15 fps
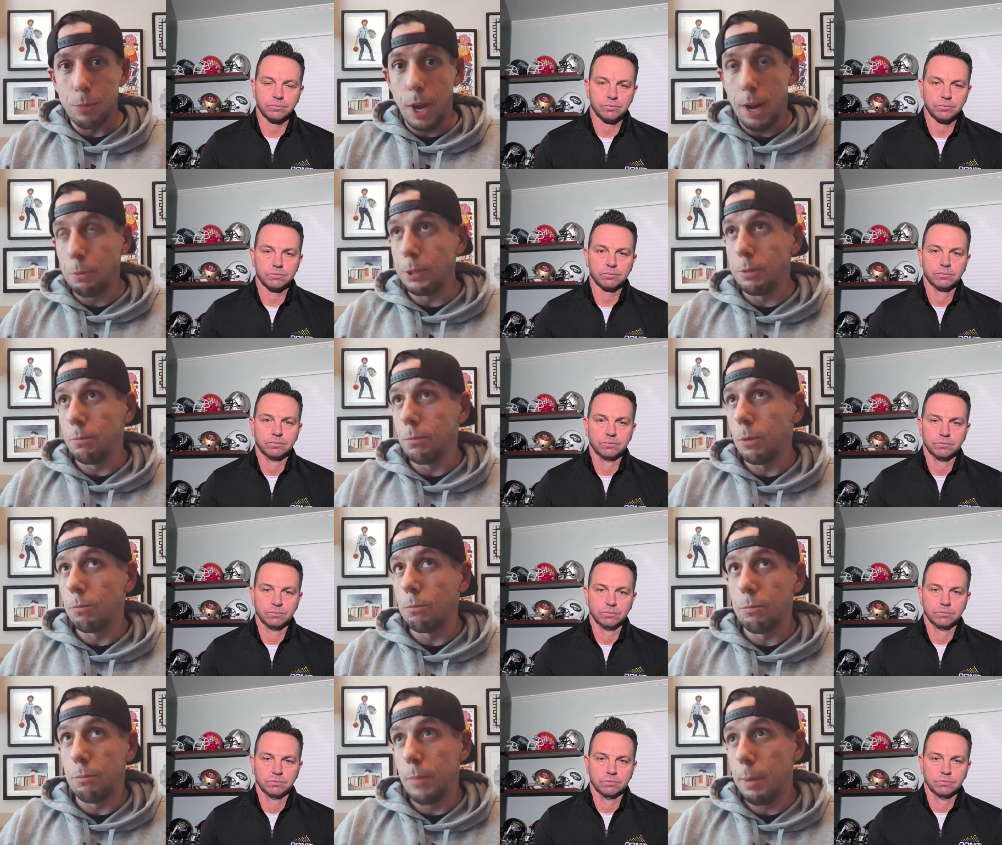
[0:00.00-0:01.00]
Speaker 1: I would
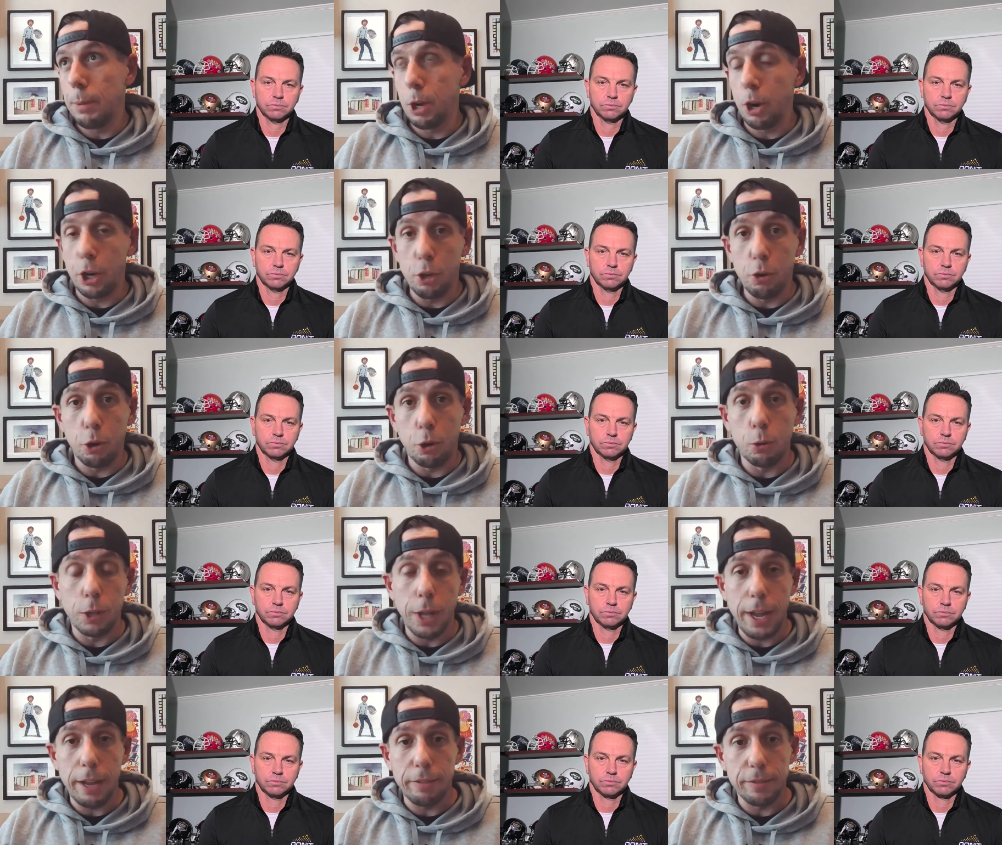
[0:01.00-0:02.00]
maybe argue your
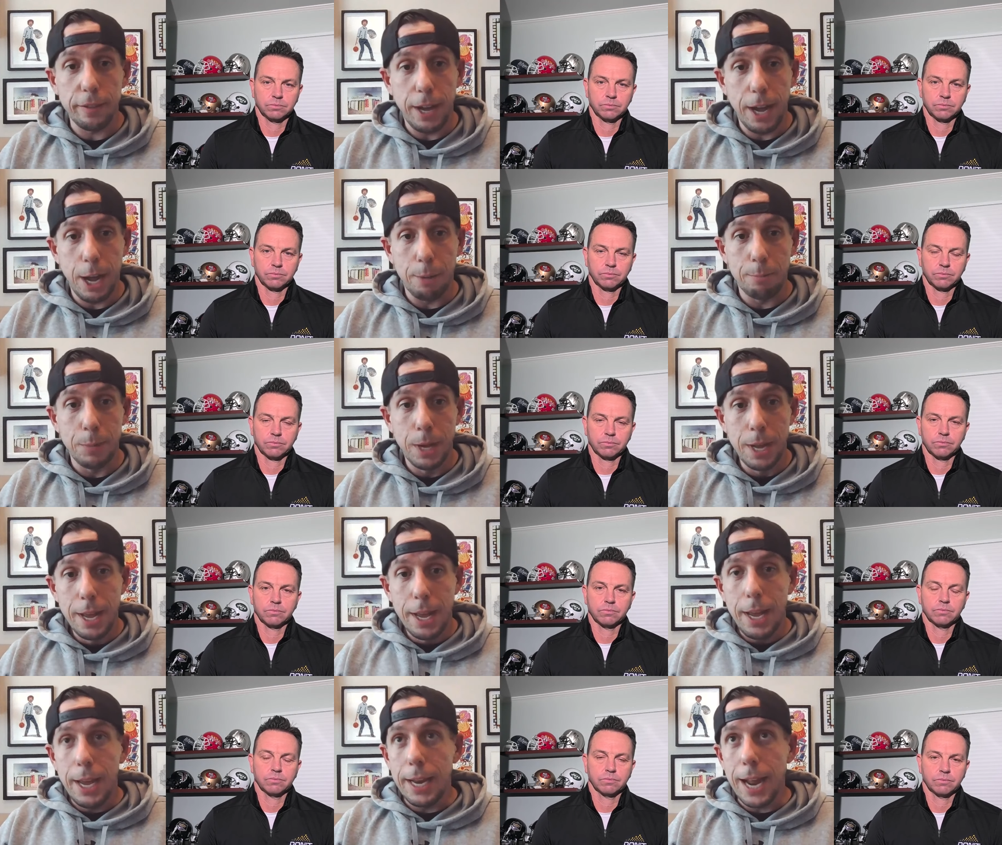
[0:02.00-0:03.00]
whole life. Um,
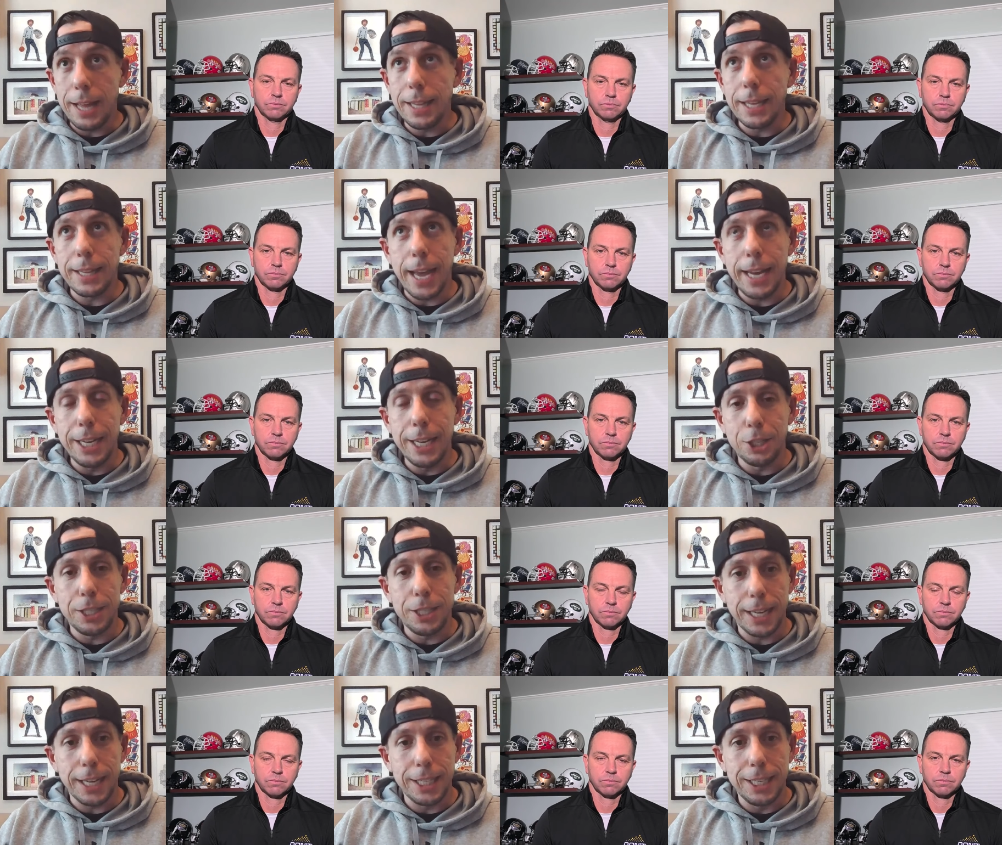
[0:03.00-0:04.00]
and I think that
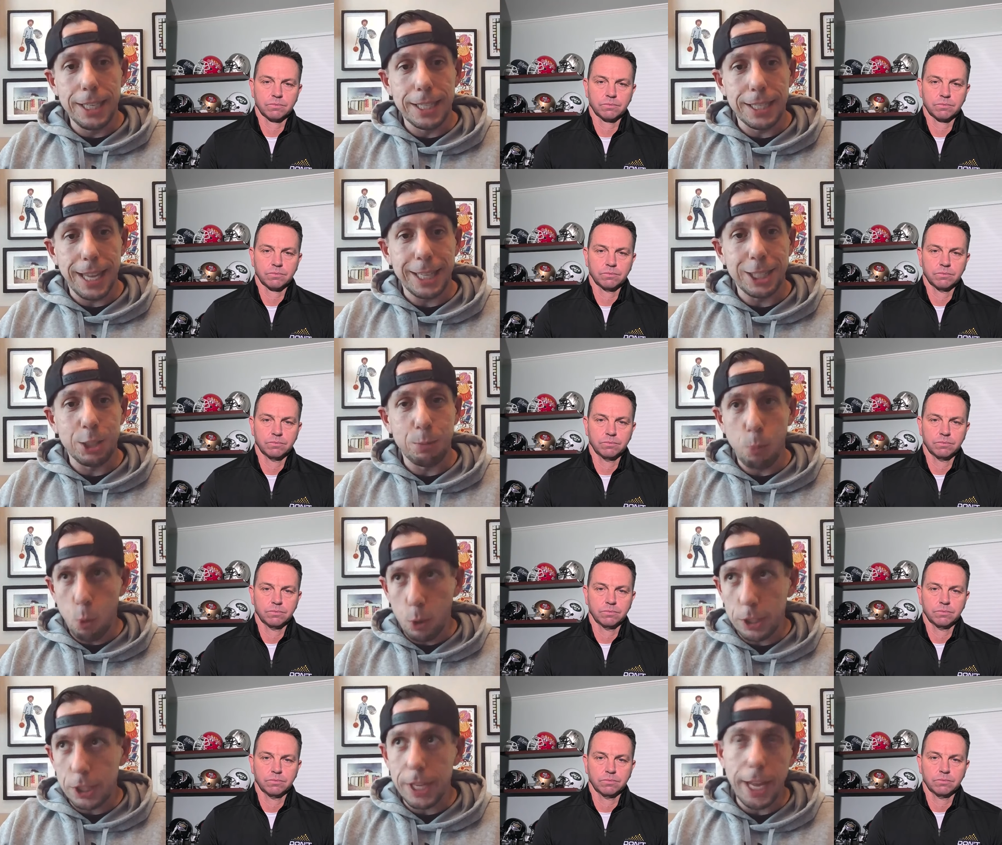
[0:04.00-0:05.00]
intersection is like
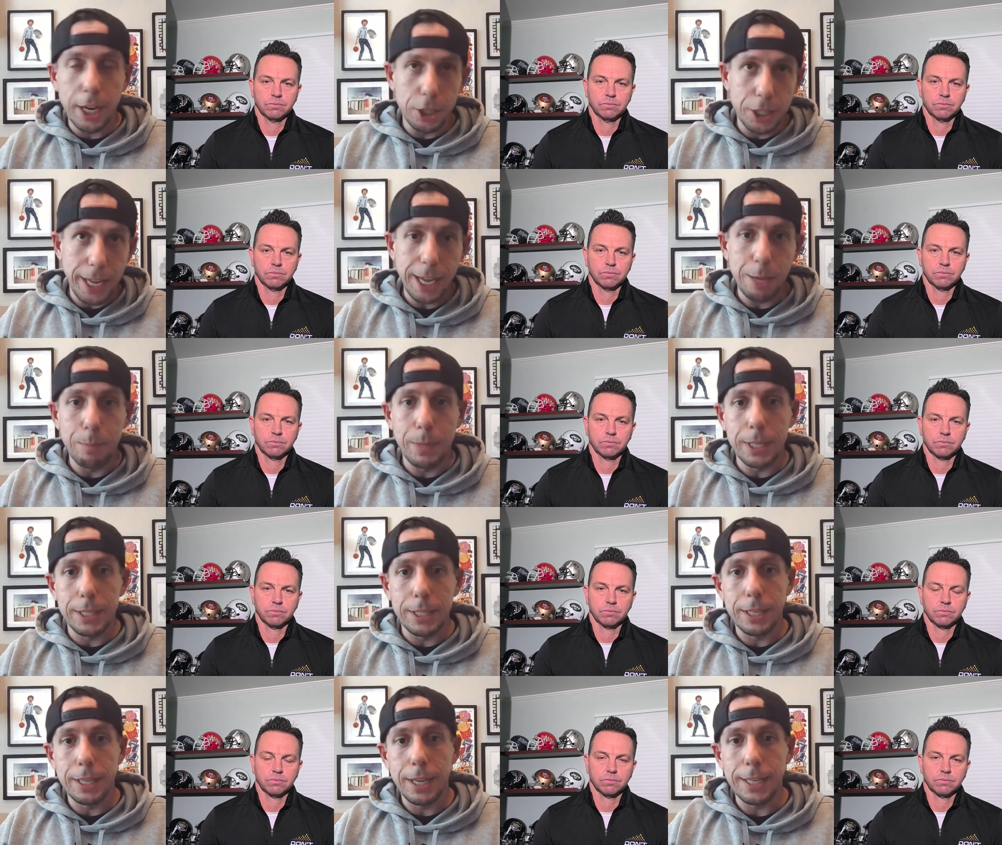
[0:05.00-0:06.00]
sports,
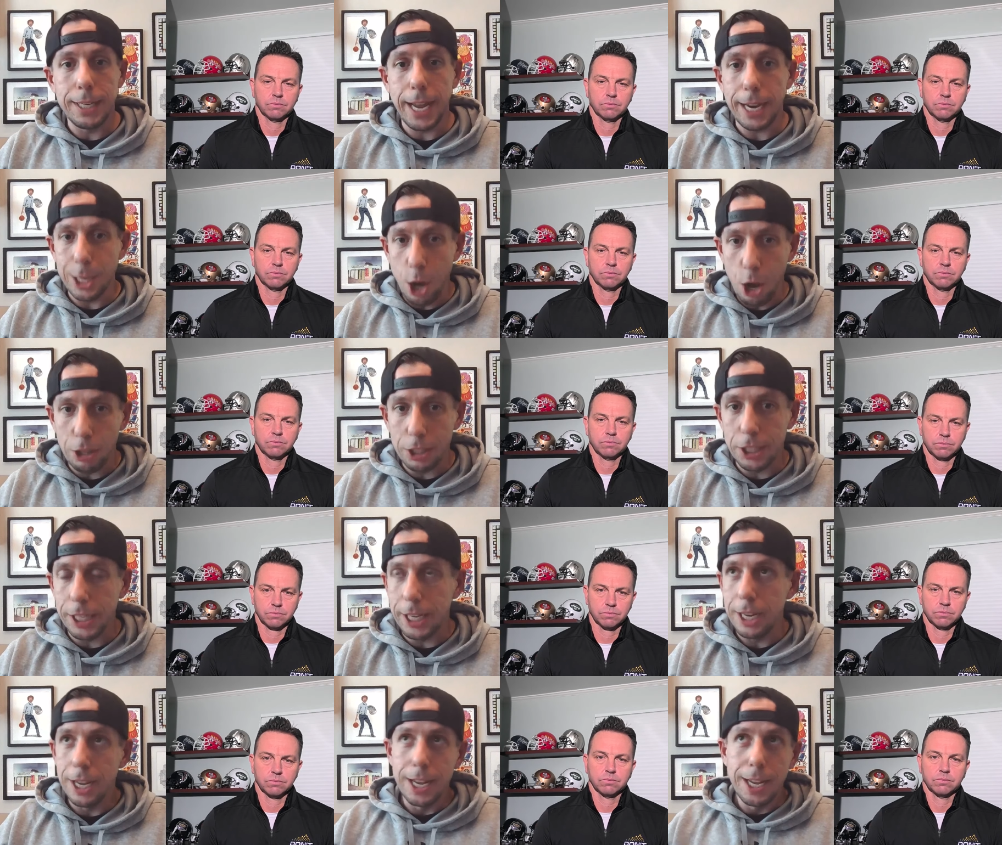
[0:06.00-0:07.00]
entertainment, and
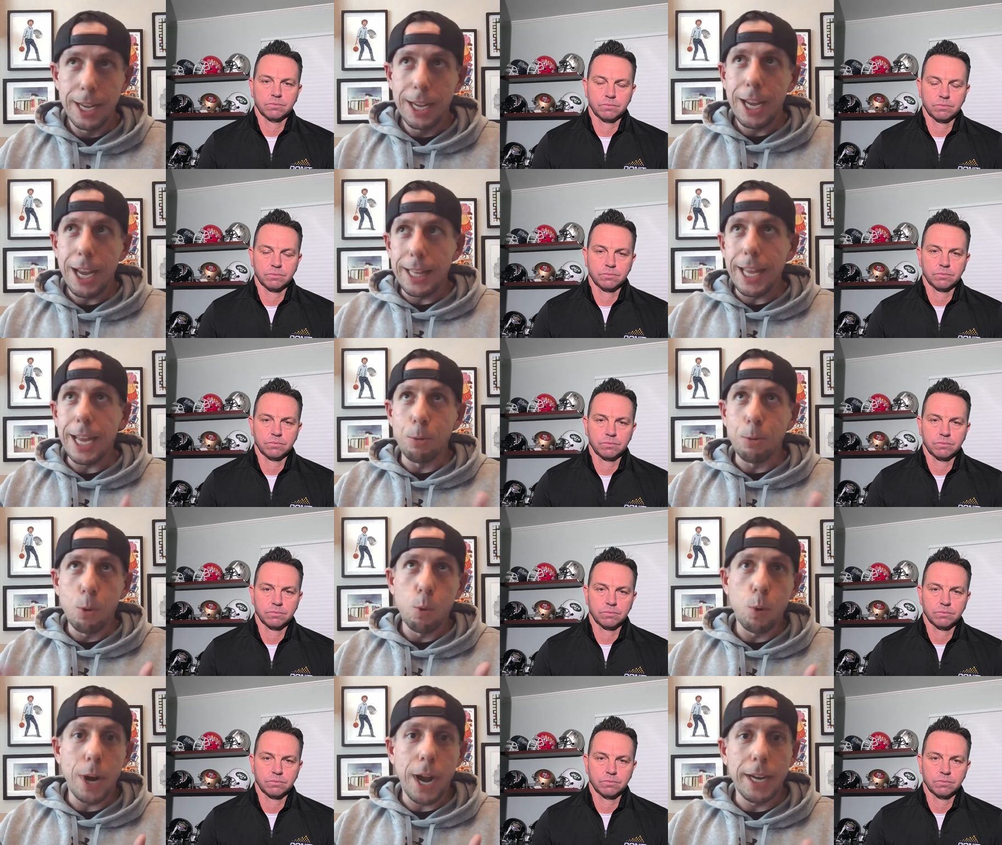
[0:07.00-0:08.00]
technology. And then
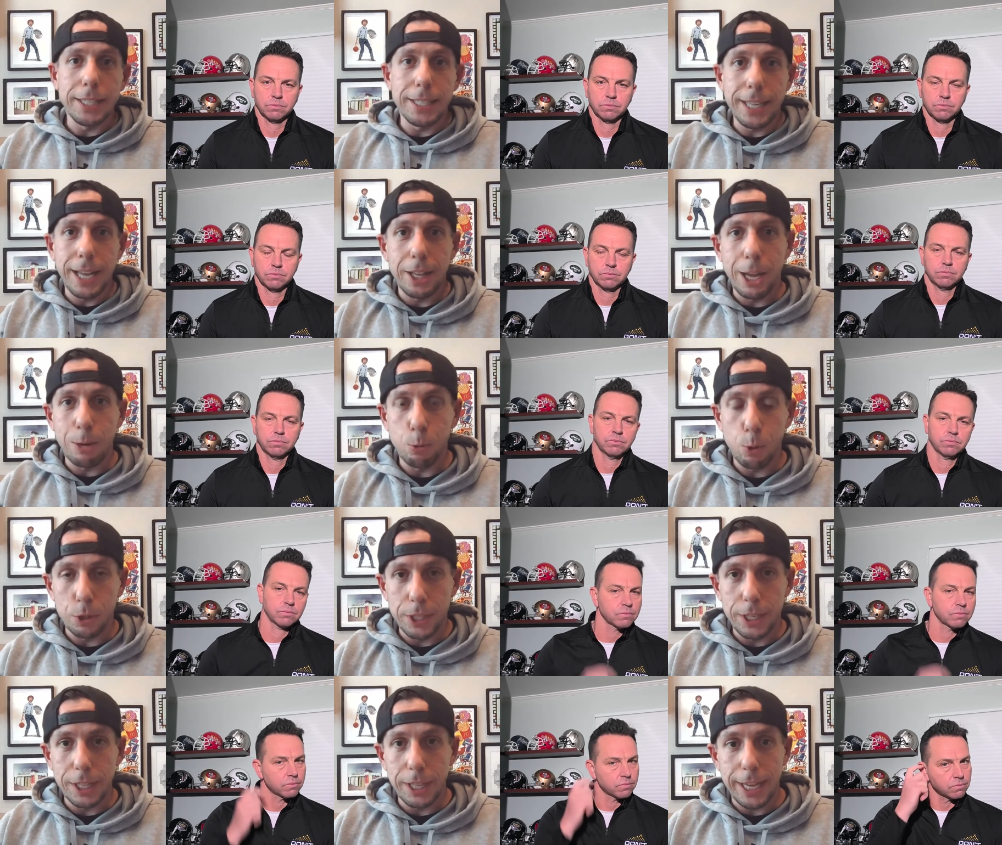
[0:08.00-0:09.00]
we'll kind of see how that
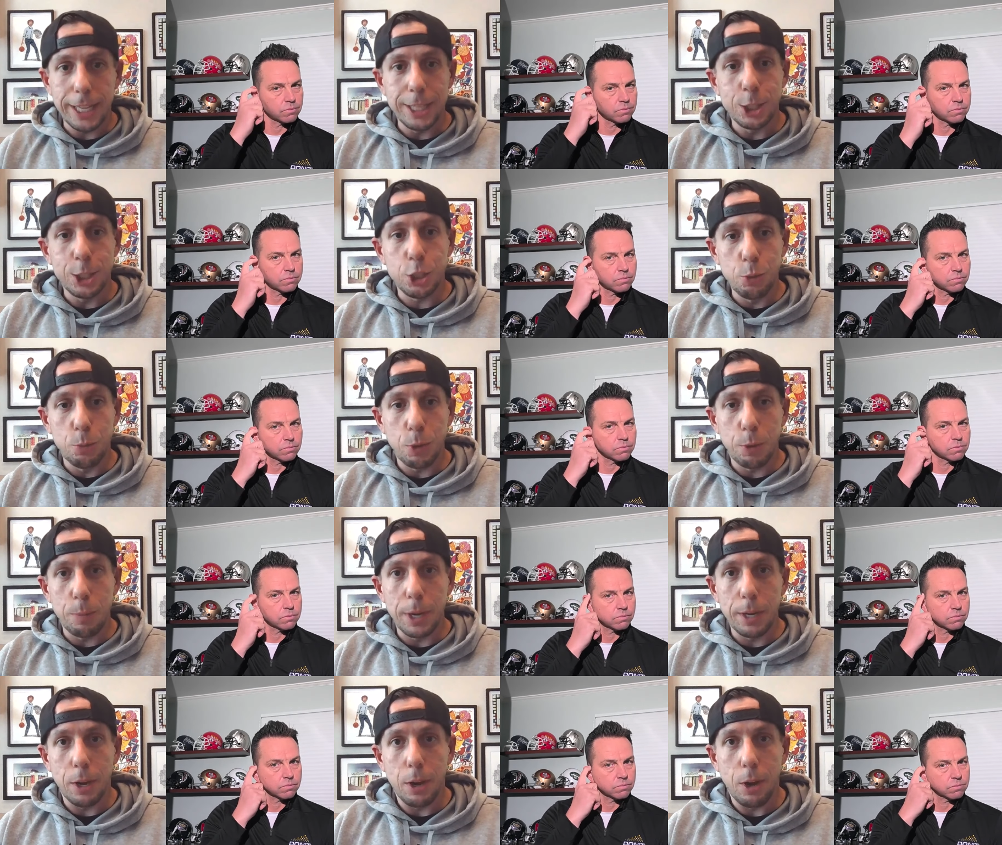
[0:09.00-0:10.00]
rolls into like consumer.
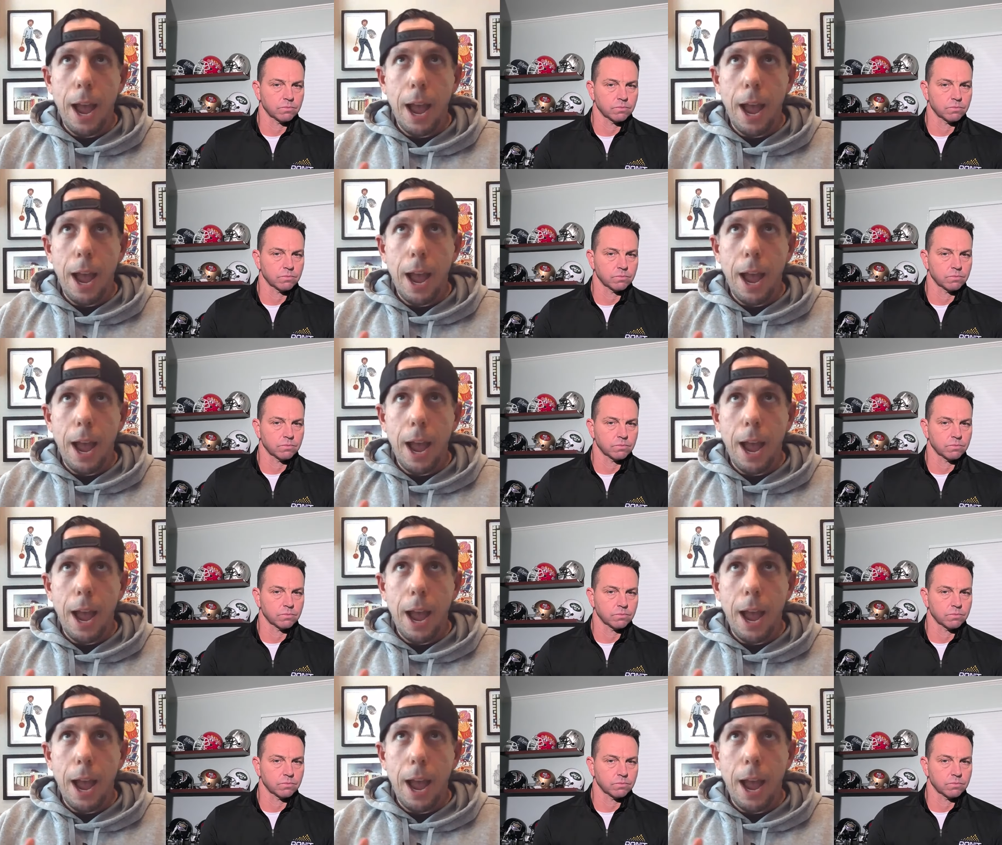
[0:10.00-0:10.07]
But